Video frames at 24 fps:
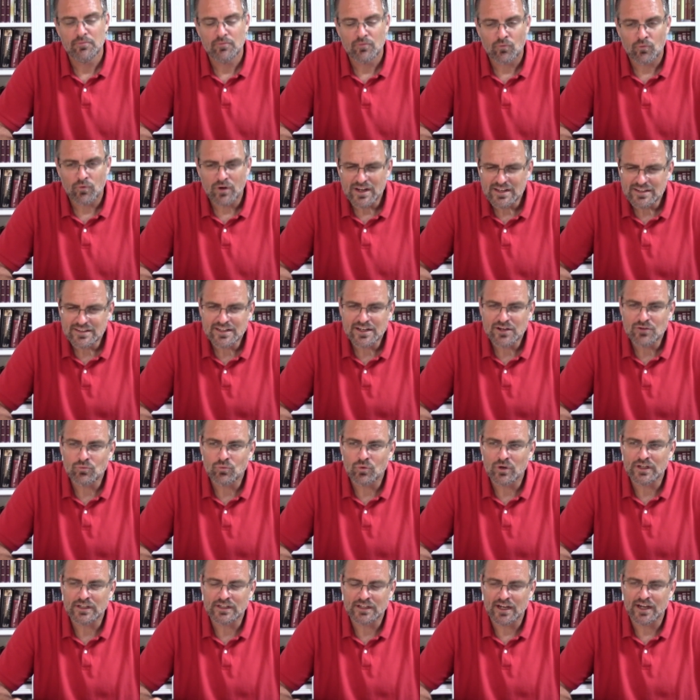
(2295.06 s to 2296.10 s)
Write down
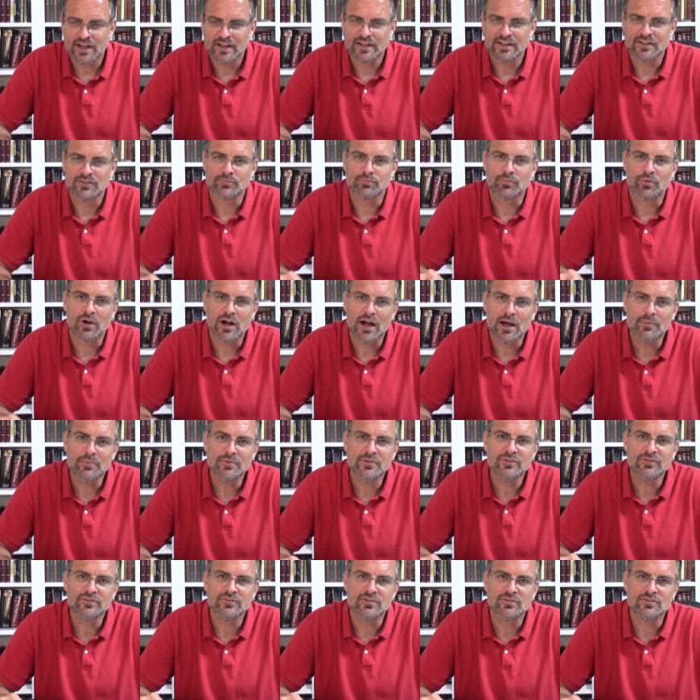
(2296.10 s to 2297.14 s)
what God has
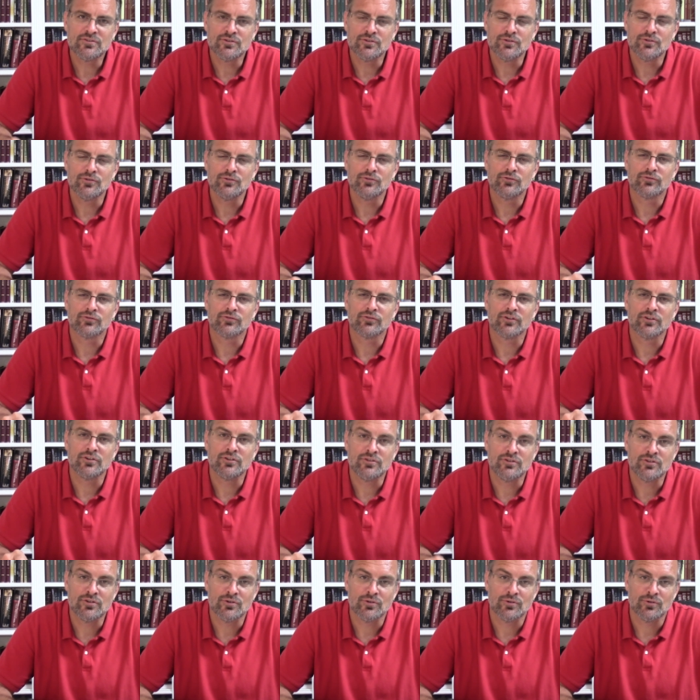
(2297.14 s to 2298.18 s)
promised to do for
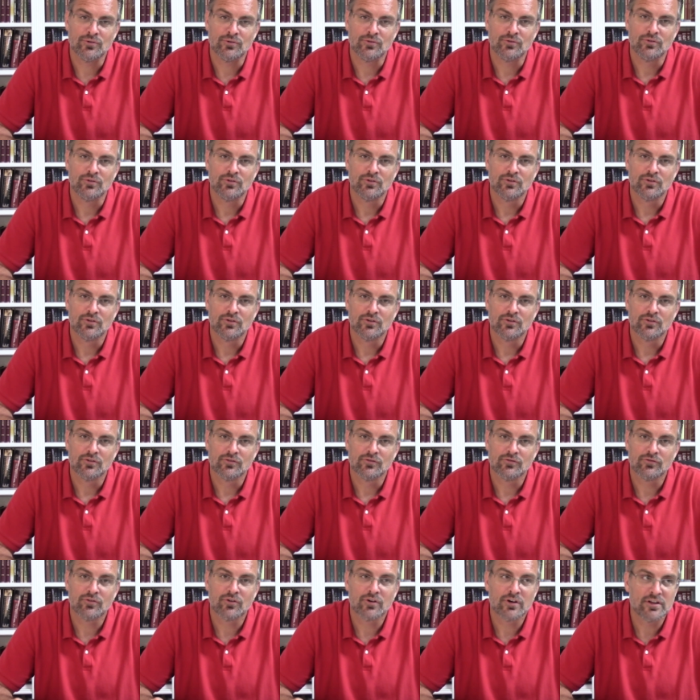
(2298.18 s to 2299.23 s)
you,
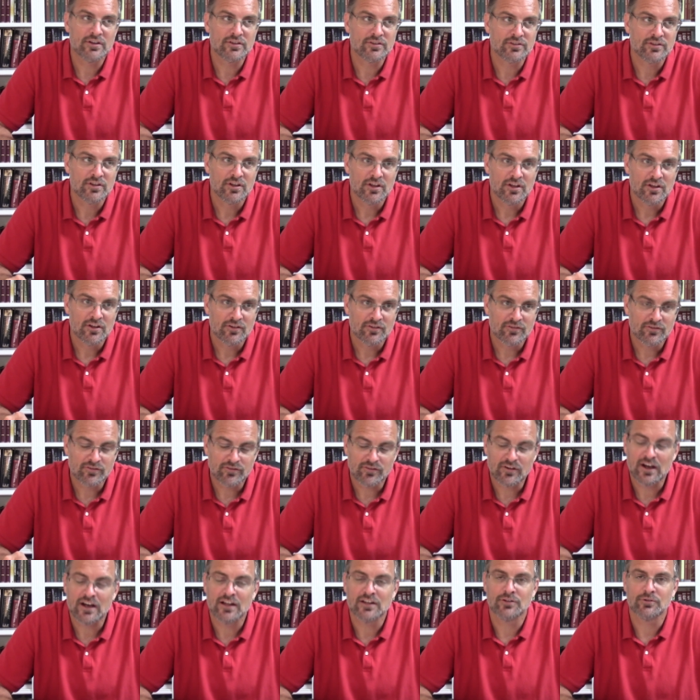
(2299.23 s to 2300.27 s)
for His
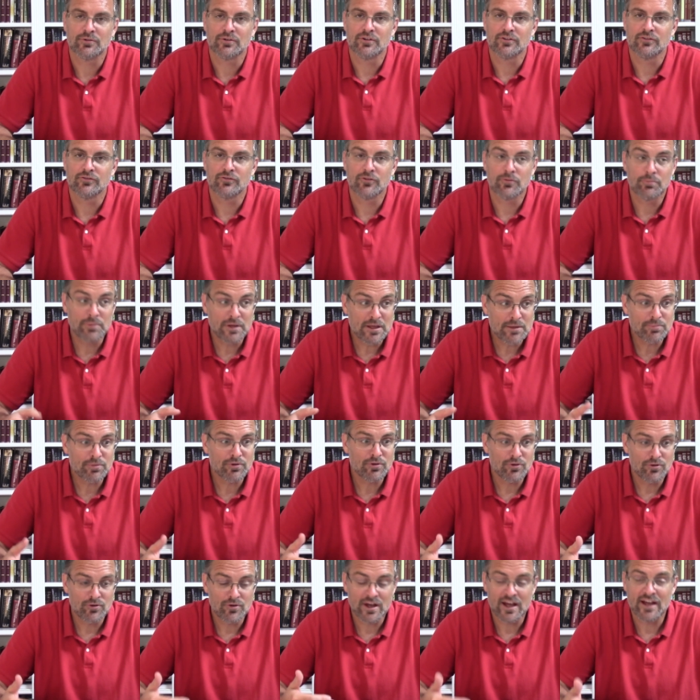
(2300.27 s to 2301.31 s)
followers, for people
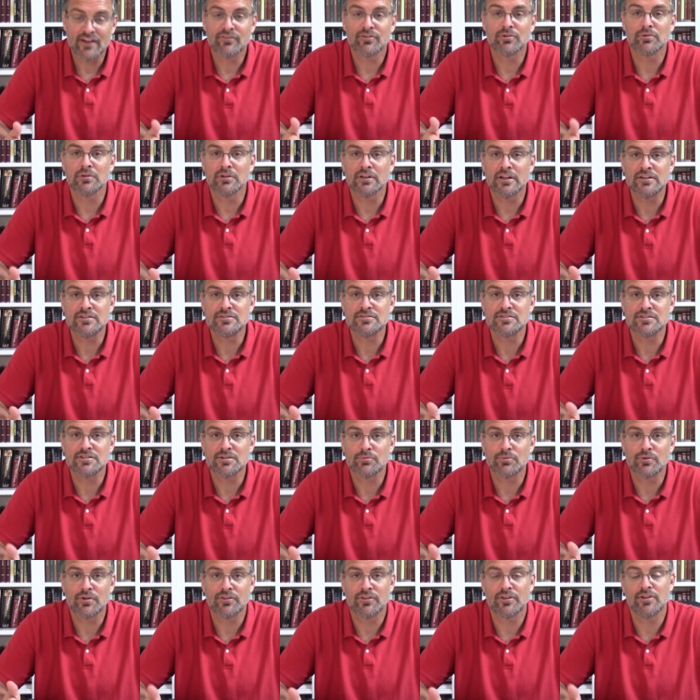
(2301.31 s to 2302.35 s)
who have a
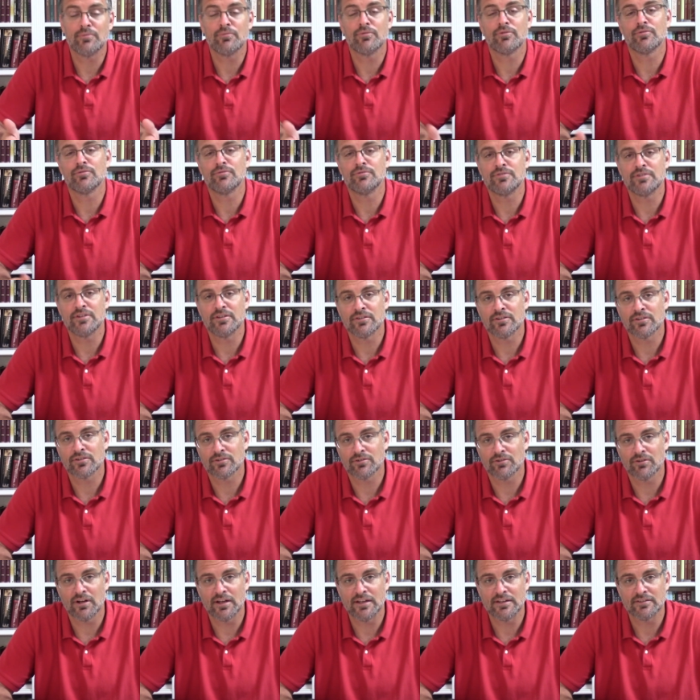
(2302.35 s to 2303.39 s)
relationship with Him through Jesus
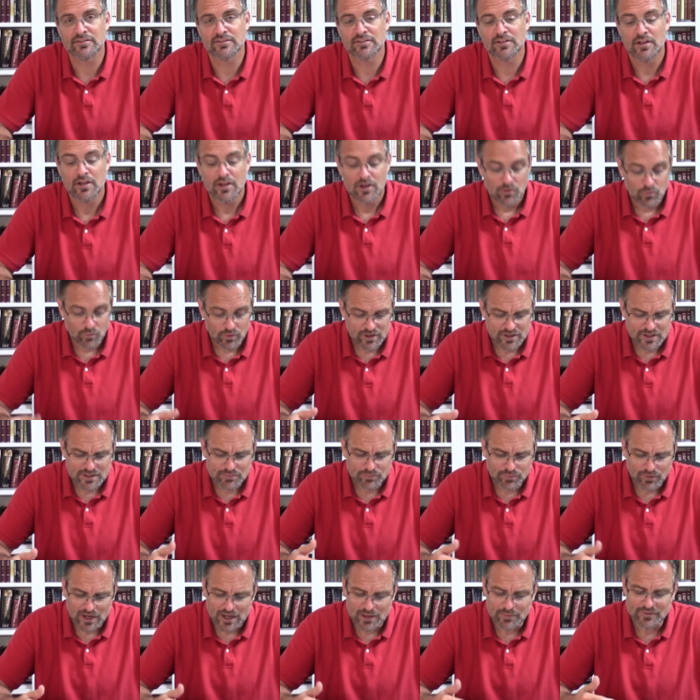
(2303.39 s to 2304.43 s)
Christ. What did He
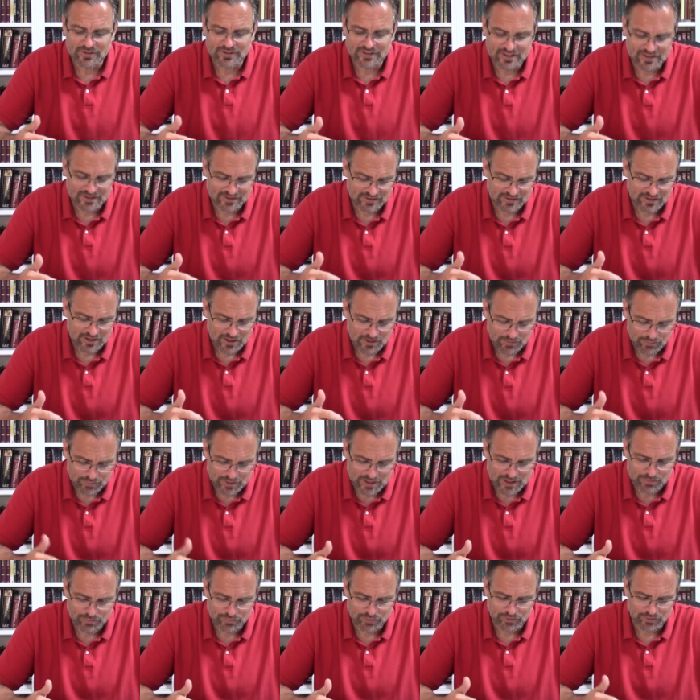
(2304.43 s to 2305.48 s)
promise His
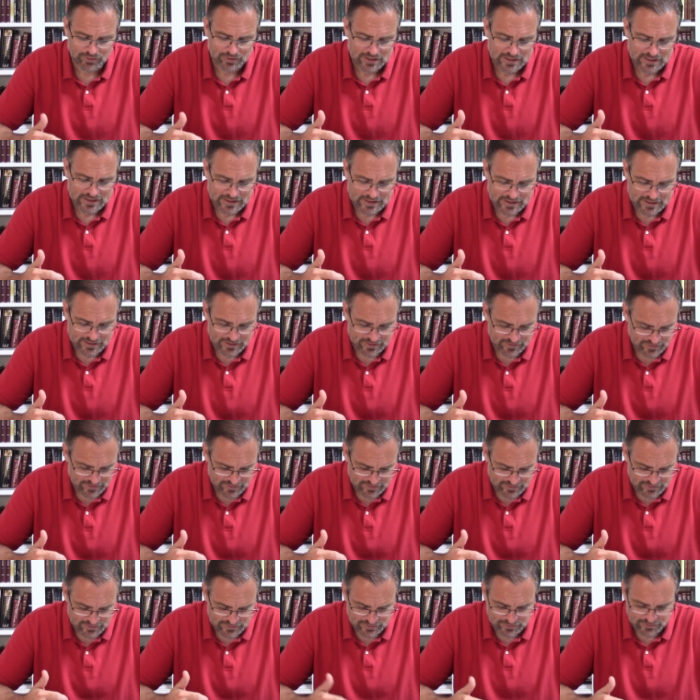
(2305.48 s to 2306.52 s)
people,
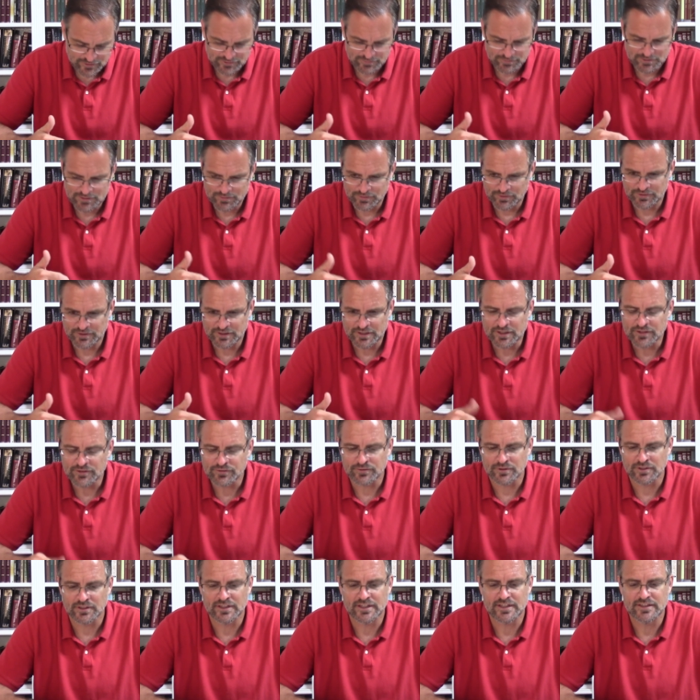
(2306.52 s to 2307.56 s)
the Jewish people and the
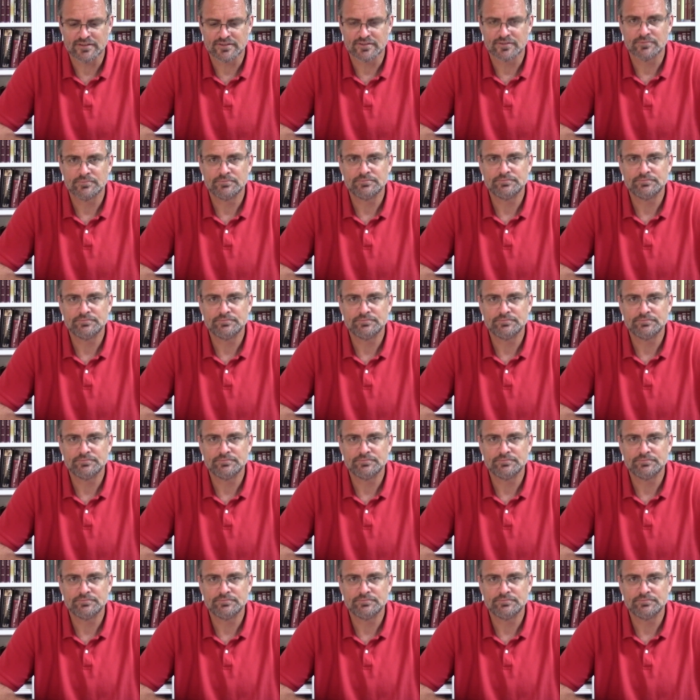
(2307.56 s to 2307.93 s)
Israelites?